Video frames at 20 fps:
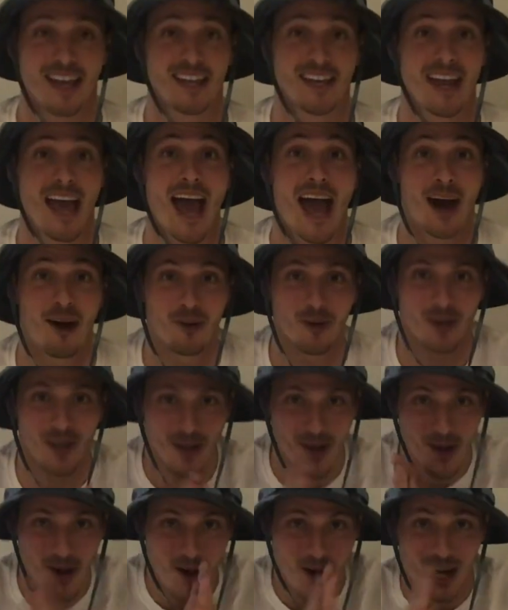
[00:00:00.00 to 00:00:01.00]
Now,
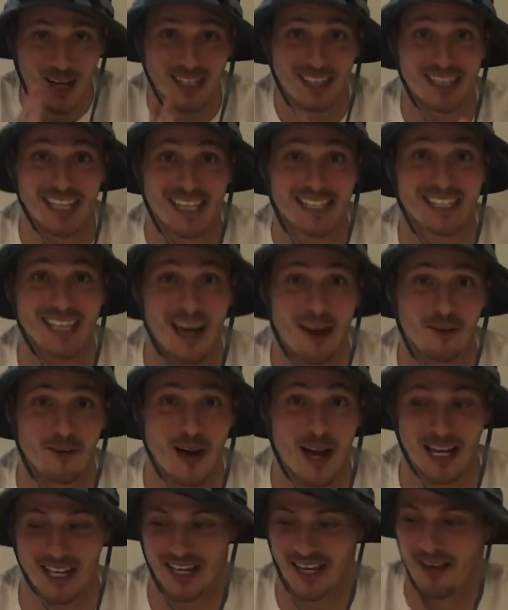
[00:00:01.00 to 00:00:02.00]
let's get
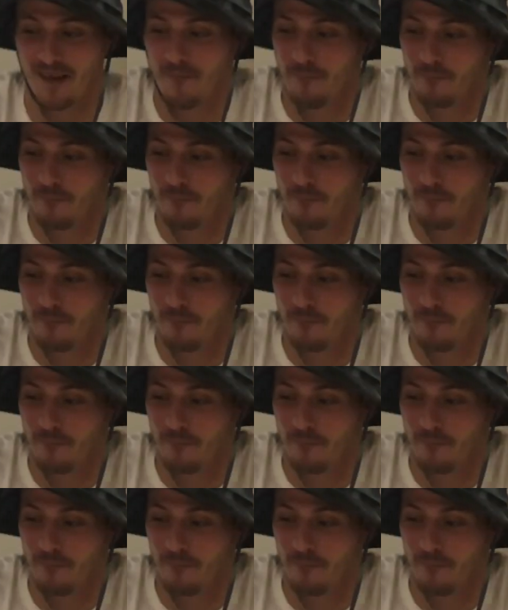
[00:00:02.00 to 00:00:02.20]
ready.